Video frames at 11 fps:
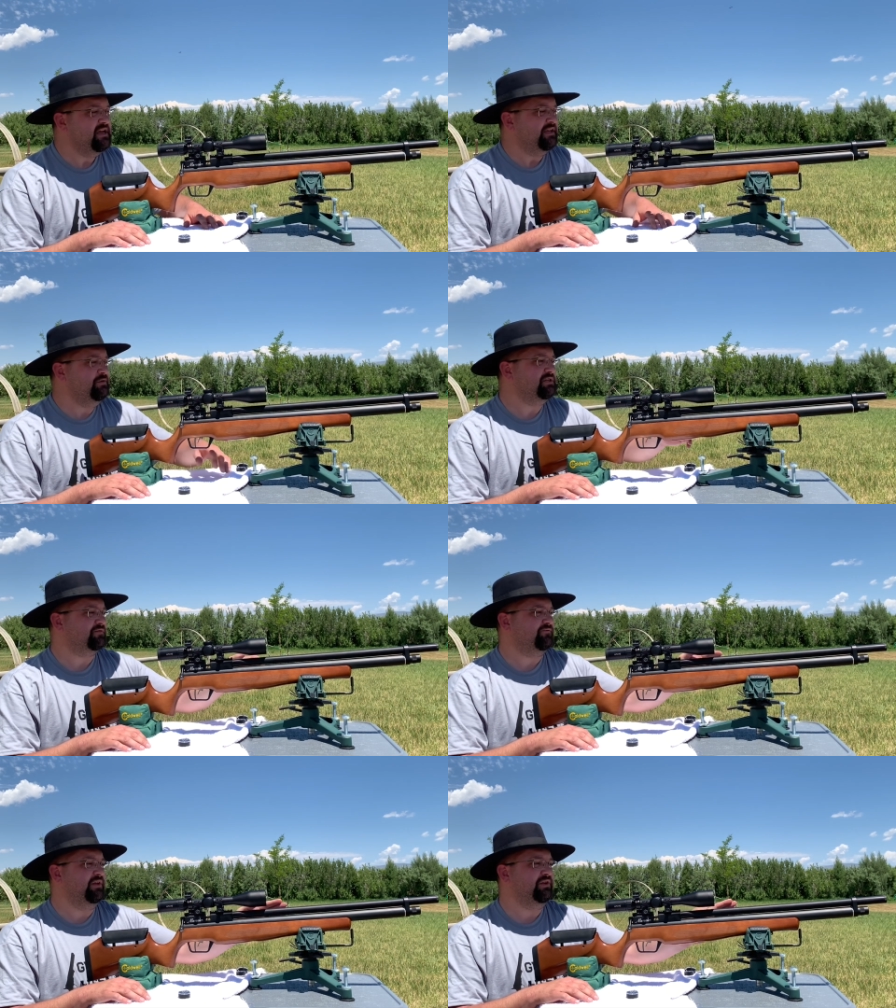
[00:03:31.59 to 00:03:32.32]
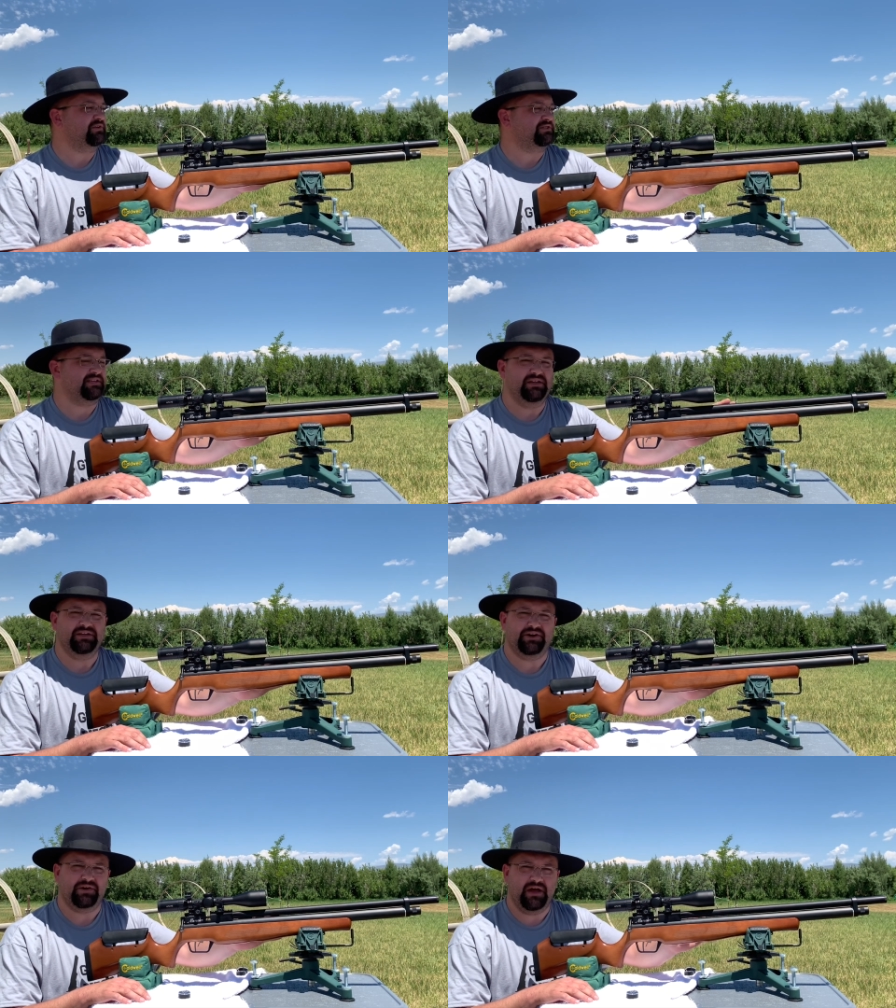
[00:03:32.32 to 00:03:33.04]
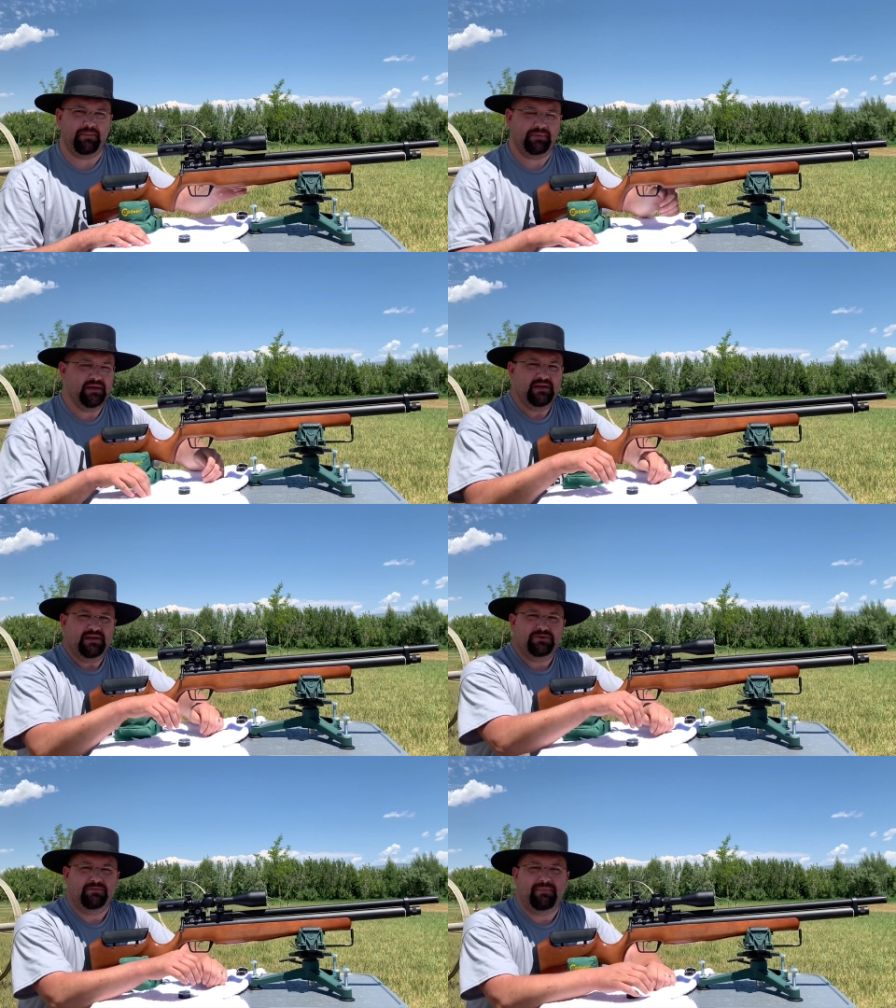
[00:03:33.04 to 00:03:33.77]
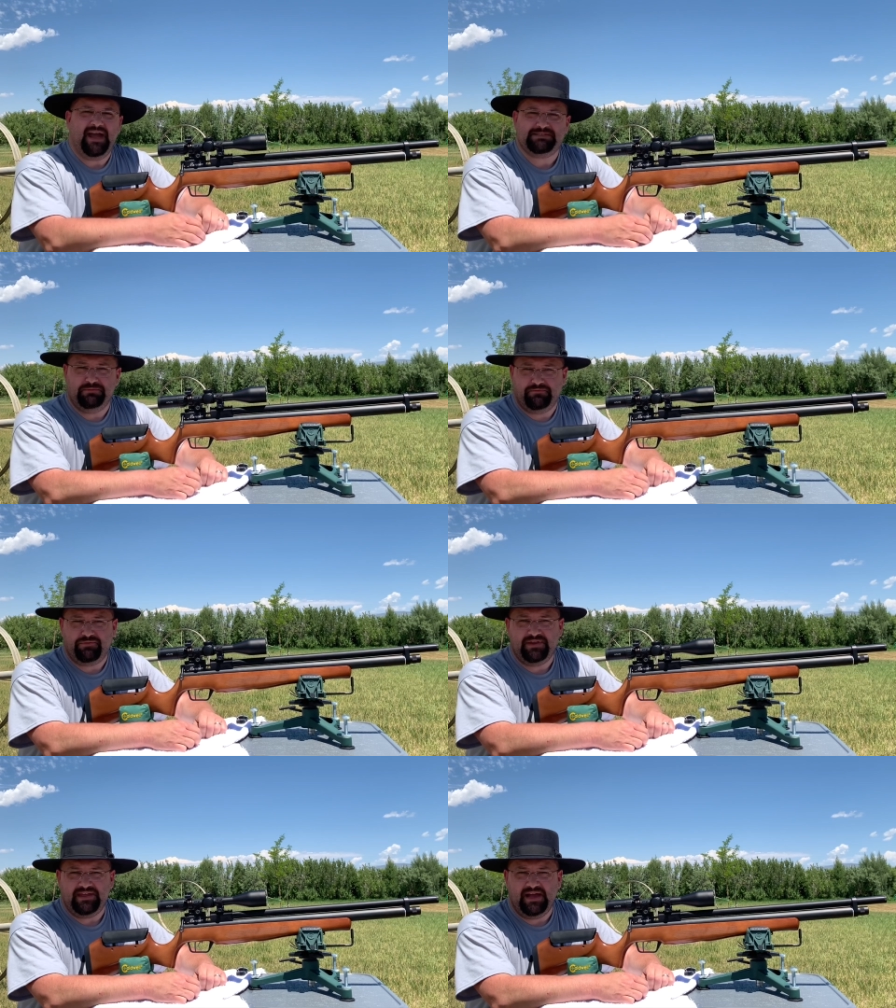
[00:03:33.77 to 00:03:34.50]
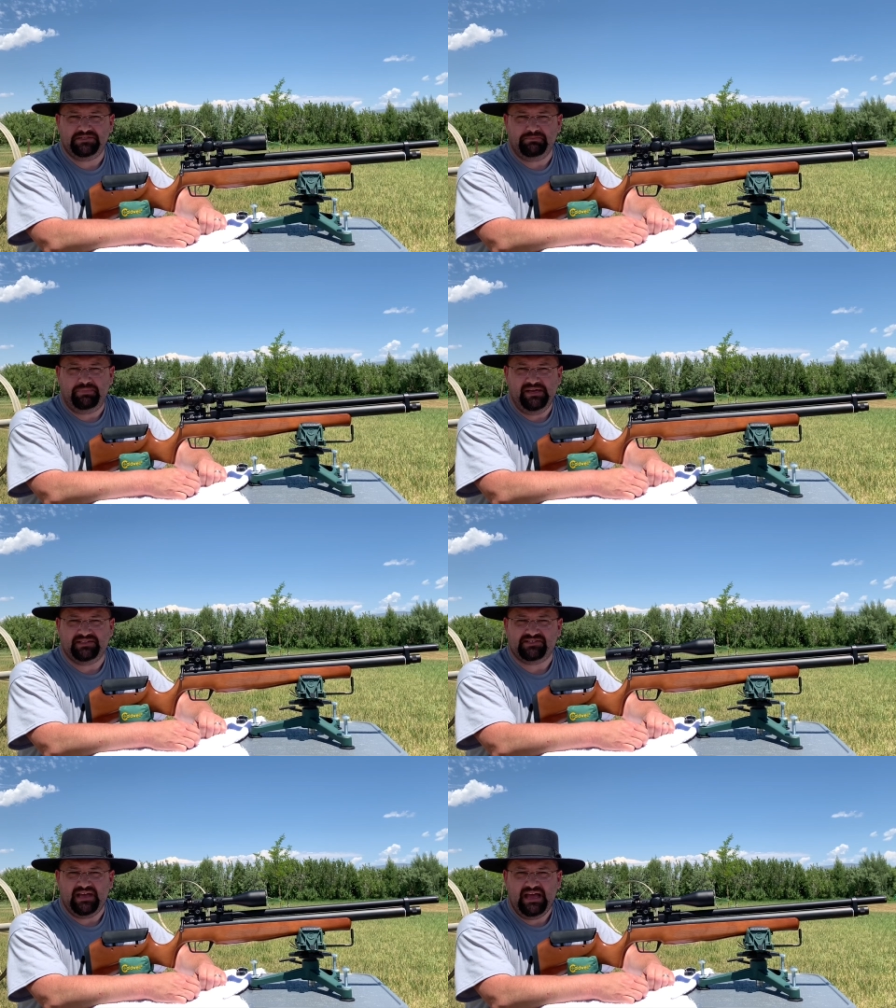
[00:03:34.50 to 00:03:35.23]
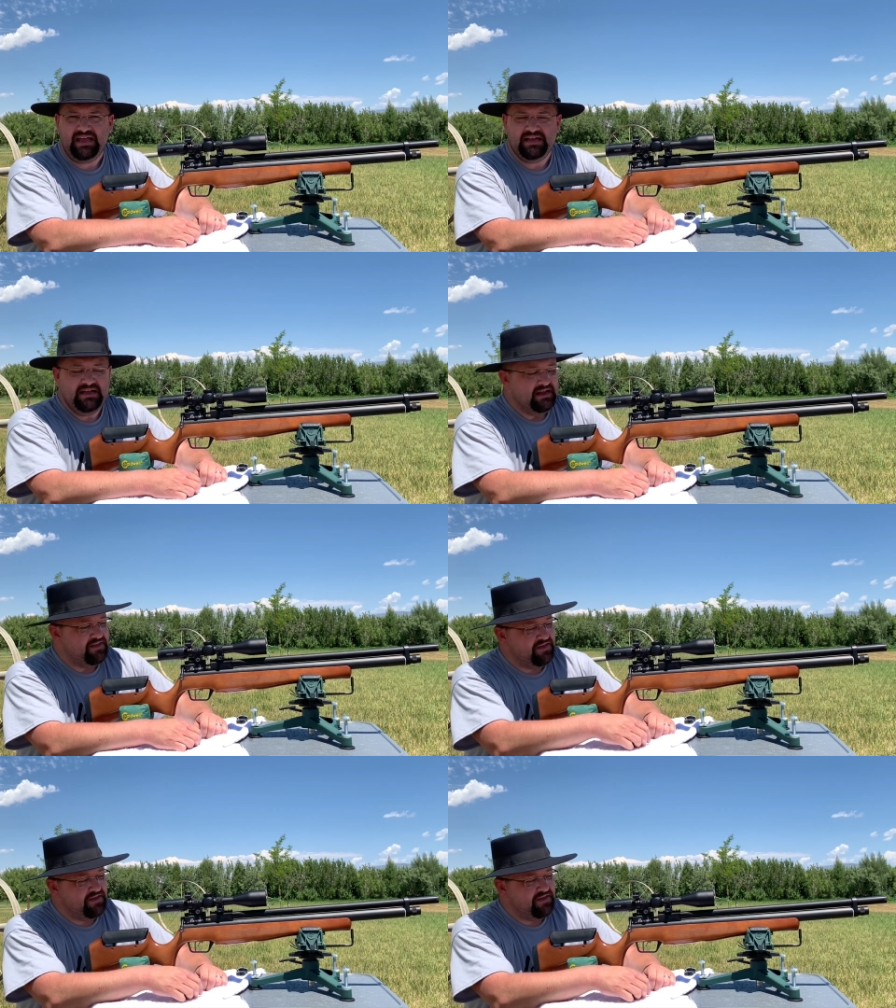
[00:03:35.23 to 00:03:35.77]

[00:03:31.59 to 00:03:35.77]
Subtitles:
You just fill your cylinder up to a maximum of 3,000 psi, and then